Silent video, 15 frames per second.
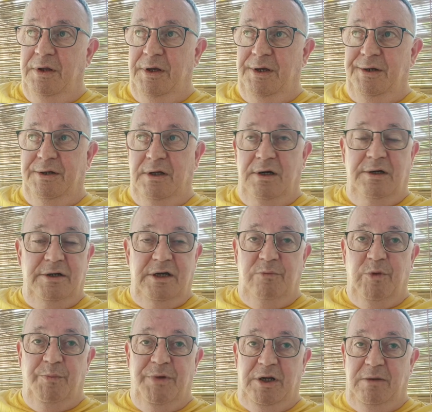and I'll
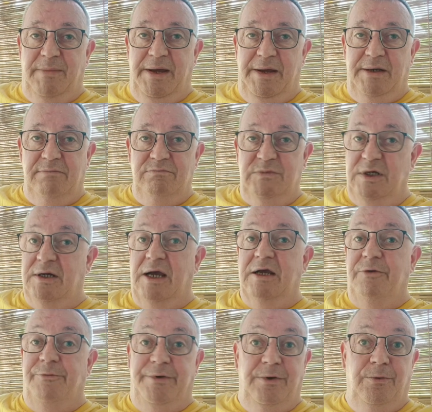get my money back. Then I
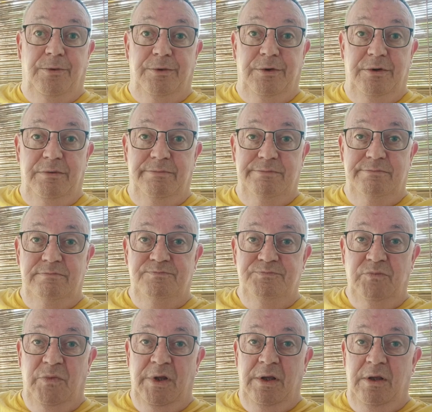can reorder,
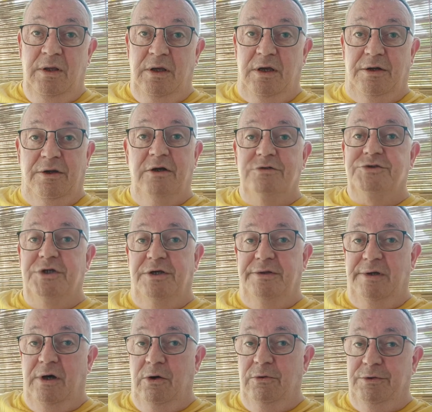and they'll
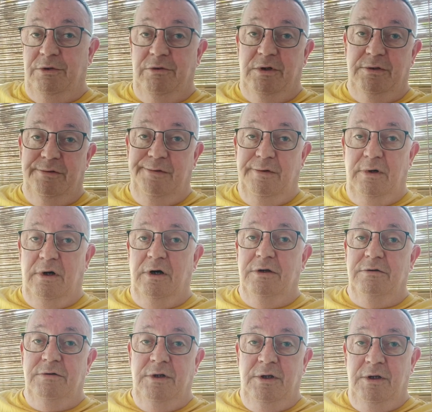send the old unit
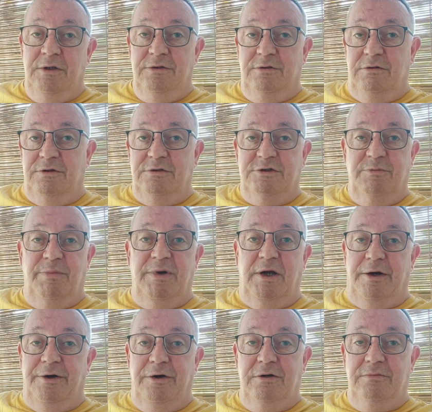on to the
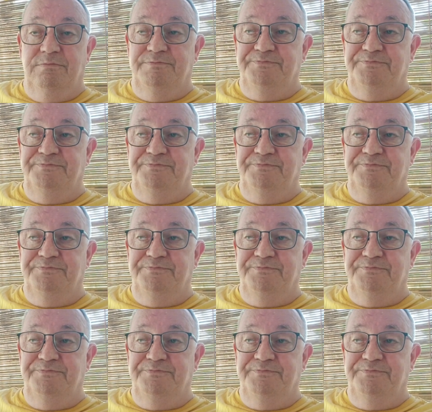supplier.